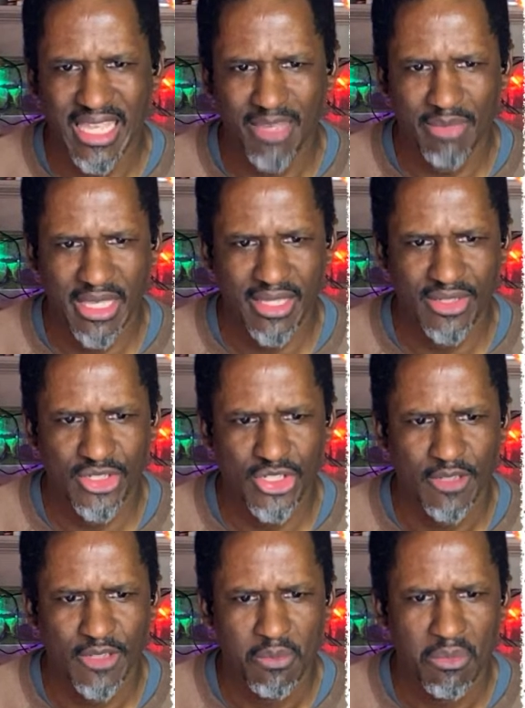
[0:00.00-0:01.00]
image
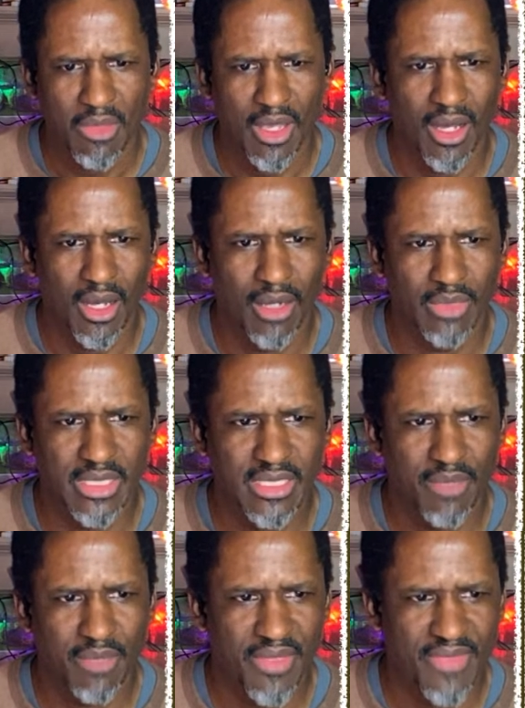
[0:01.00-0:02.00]
with
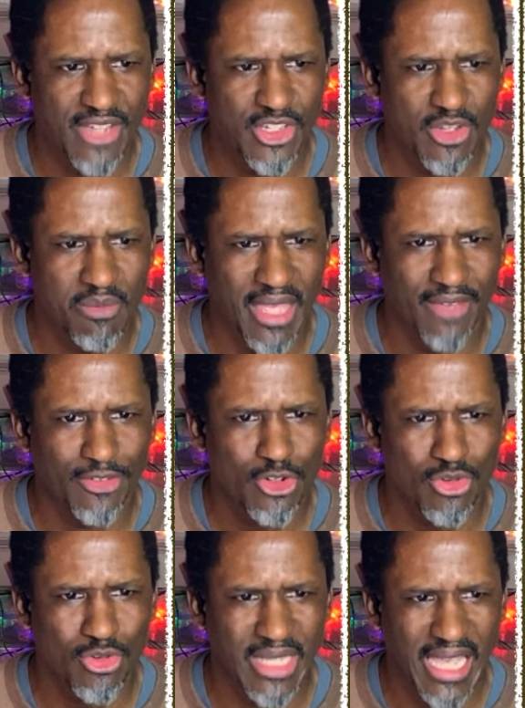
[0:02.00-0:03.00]
something that you may have
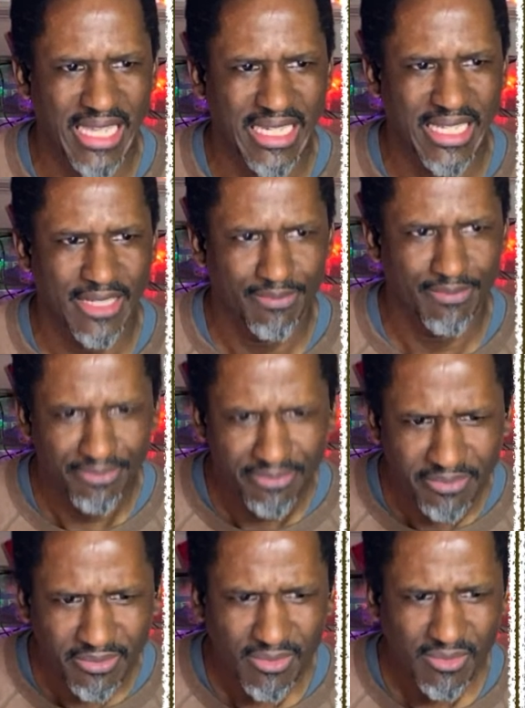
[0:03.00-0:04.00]
created.
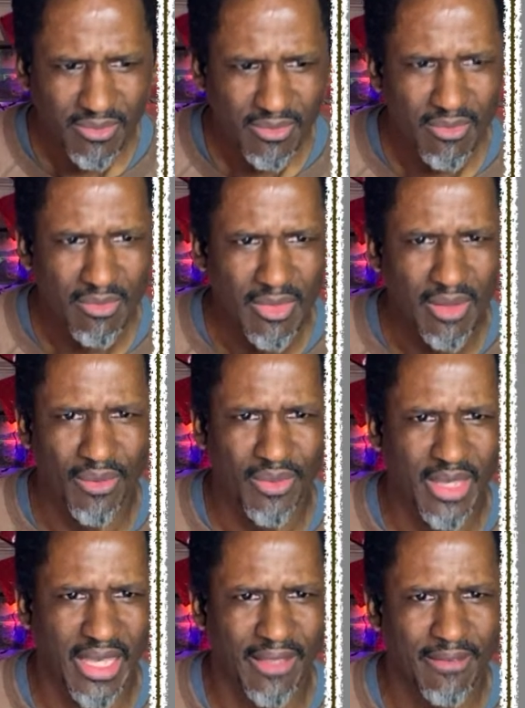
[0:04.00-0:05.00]

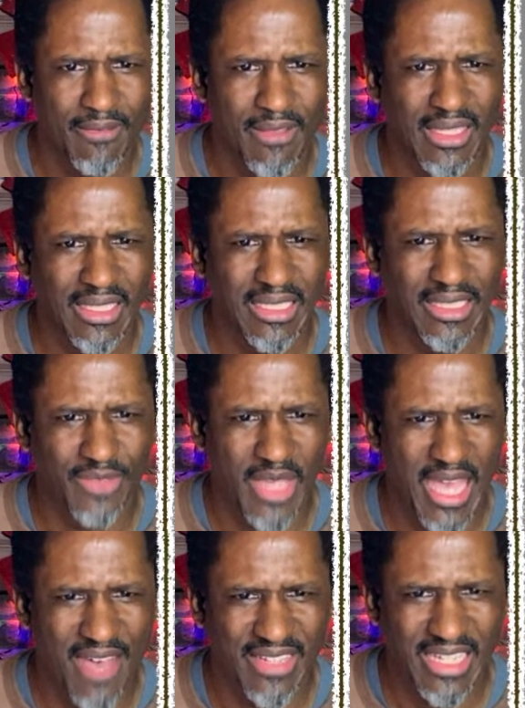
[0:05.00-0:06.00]
Okay, if you have an